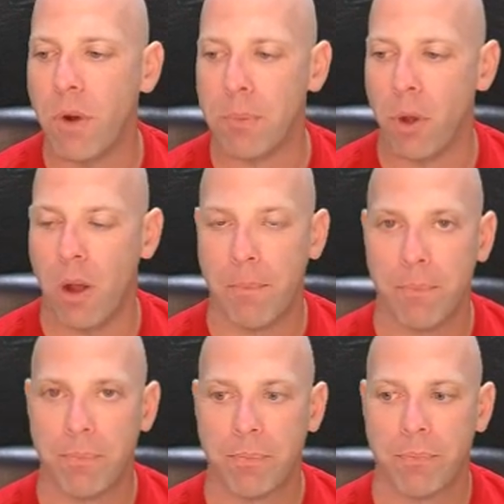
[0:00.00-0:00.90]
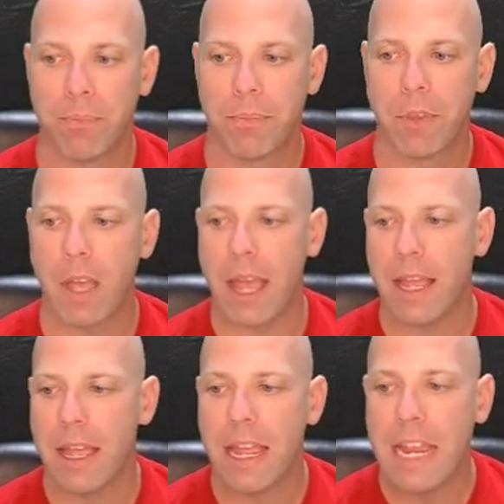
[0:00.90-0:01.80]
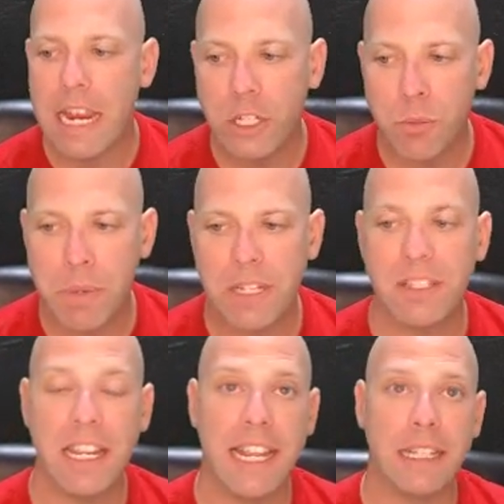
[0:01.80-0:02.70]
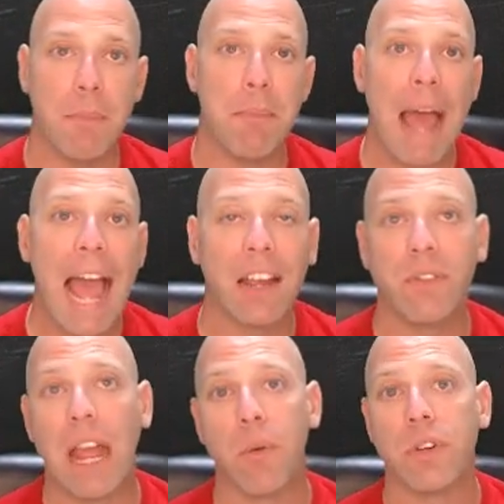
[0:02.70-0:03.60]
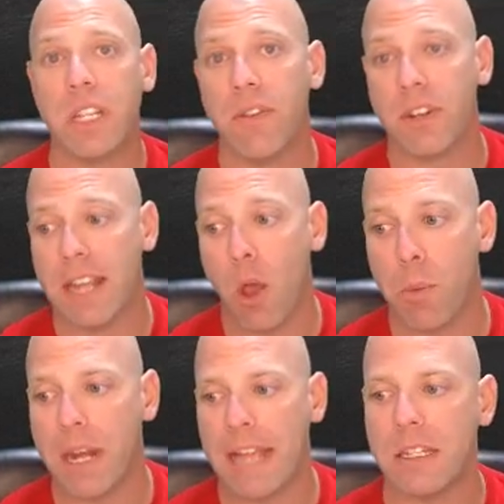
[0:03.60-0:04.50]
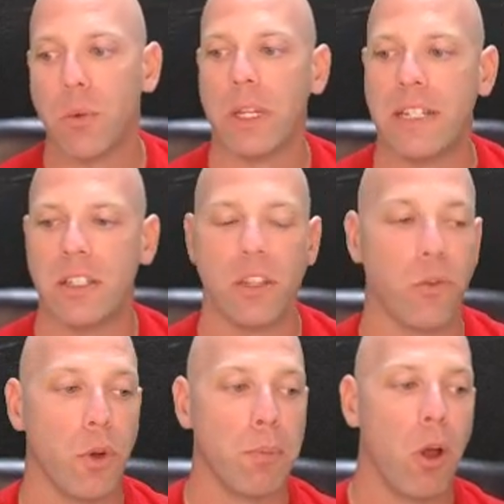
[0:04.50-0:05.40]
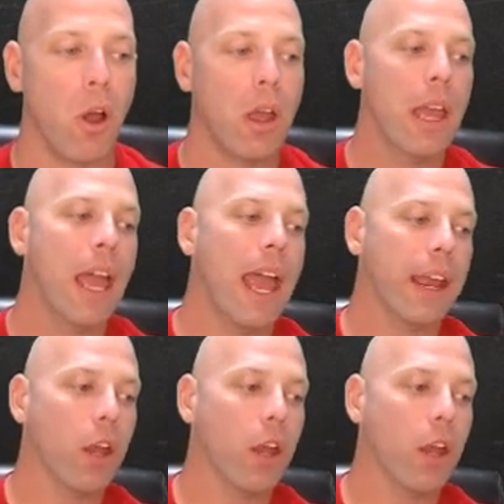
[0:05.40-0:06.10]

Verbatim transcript: football. Okay? He should be seeing the back of that receiver's helmet as he releases the football. And